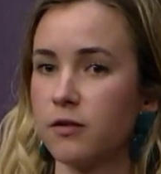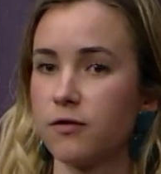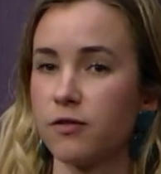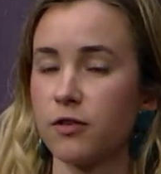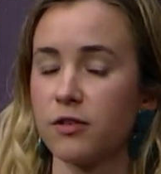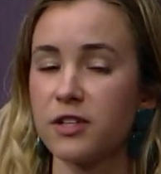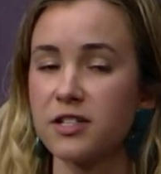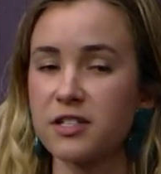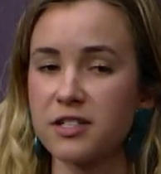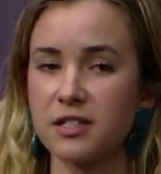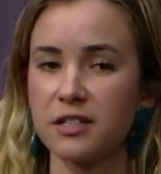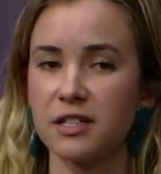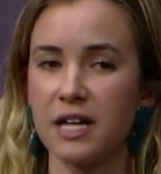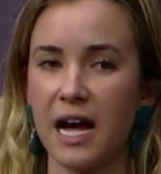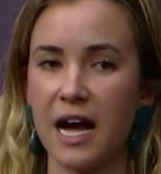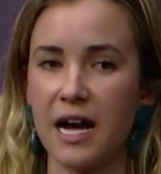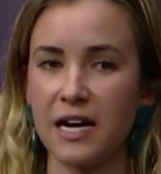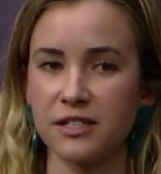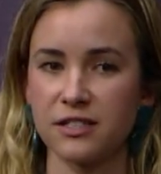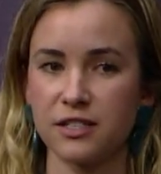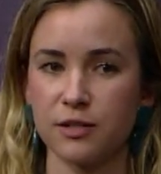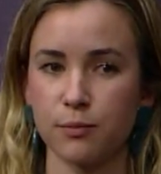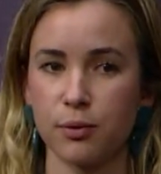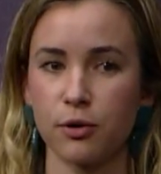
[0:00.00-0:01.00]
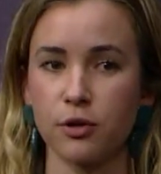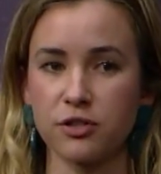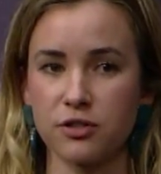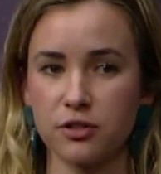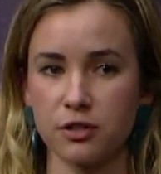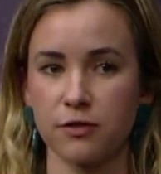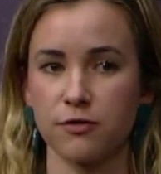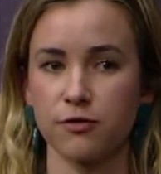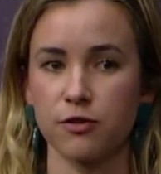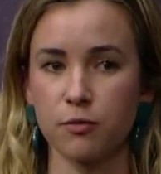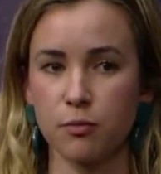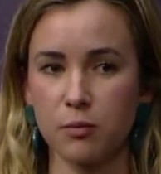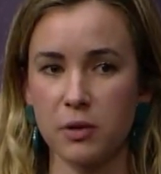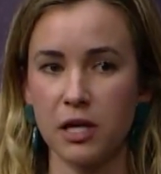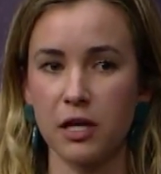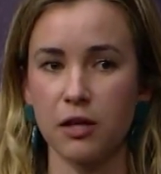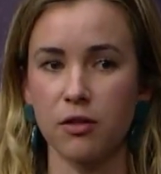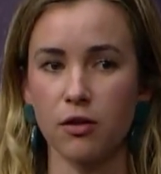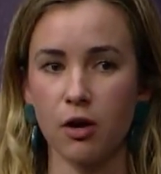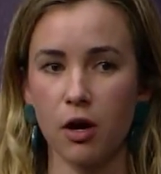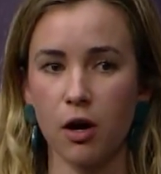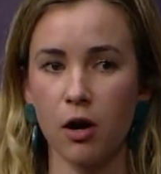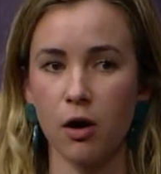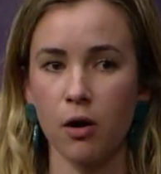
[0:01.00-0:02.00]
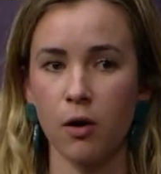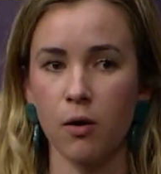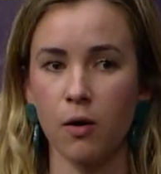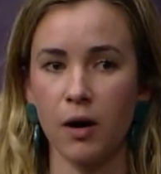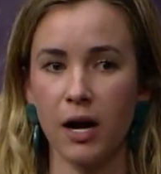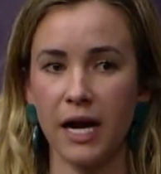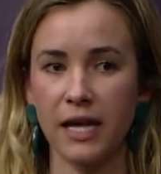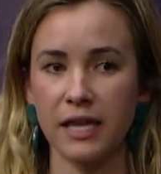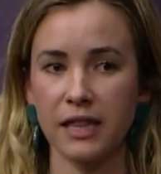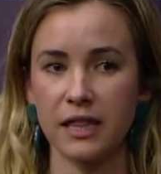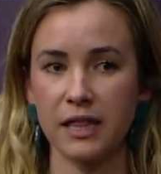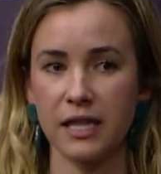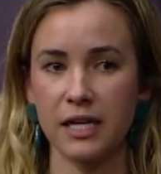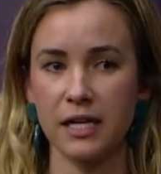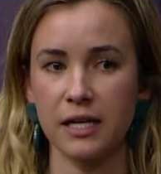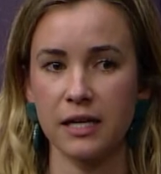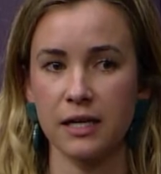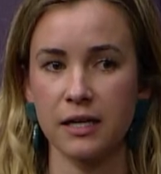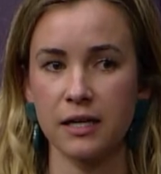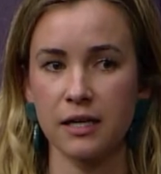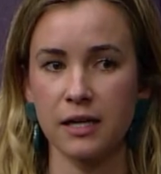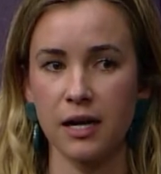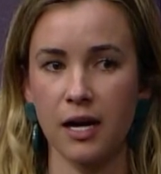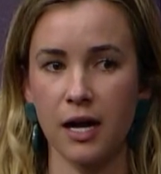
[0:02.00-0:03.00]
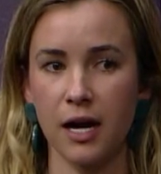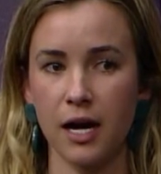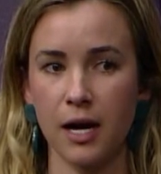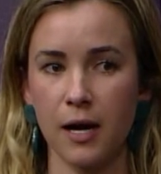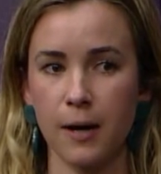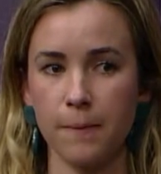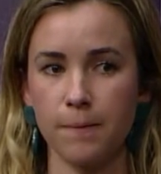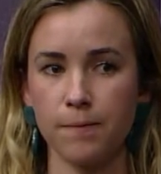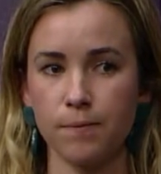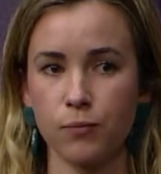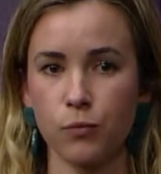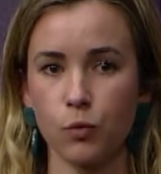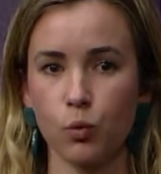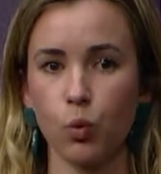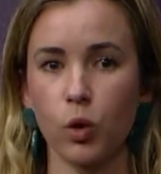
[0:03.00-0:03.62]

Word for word: For this class, and personally for me though, I think um,